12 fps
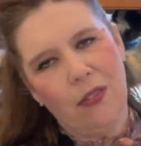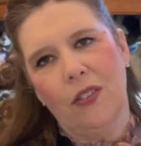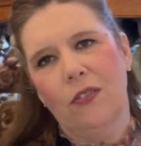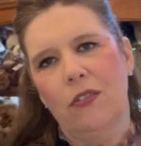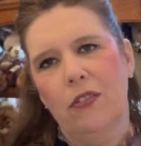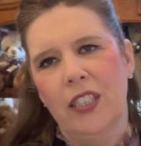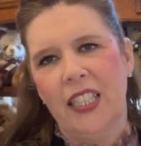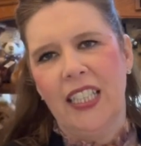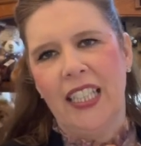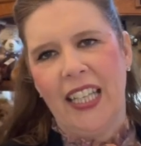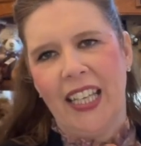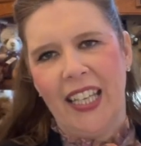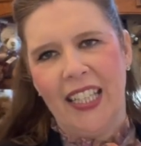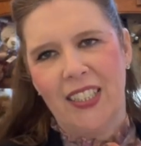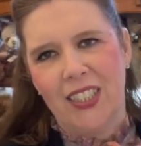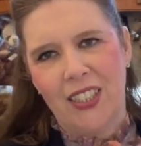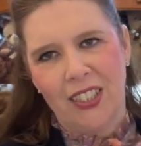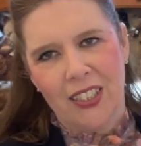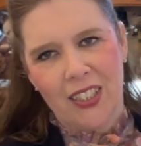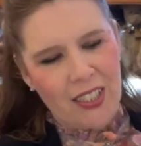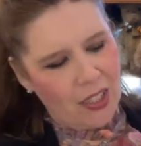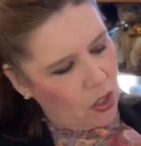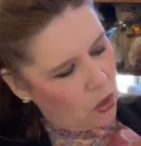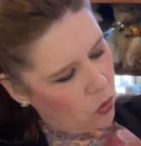one really is just
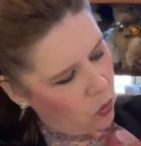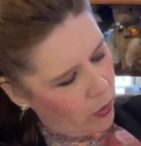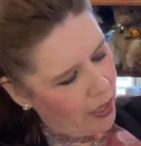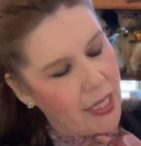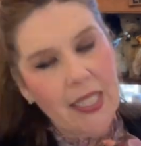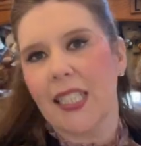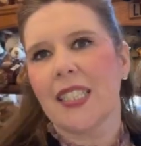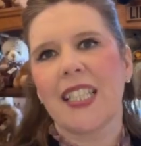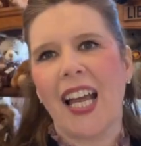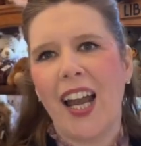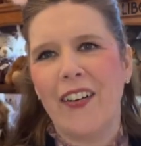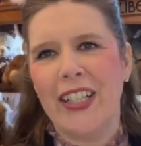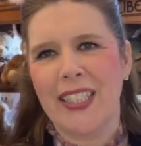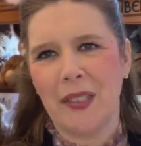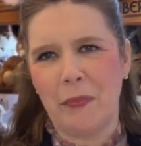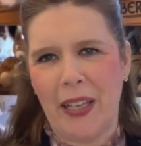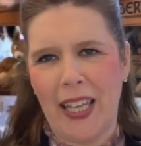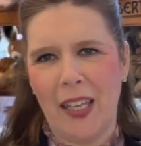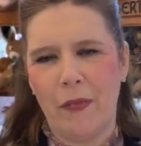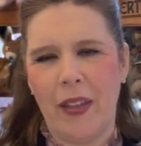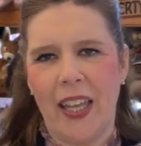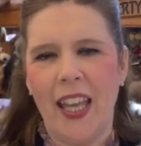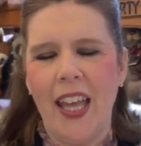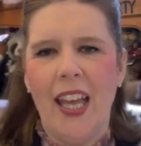the sweetest character
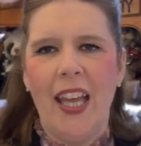baby.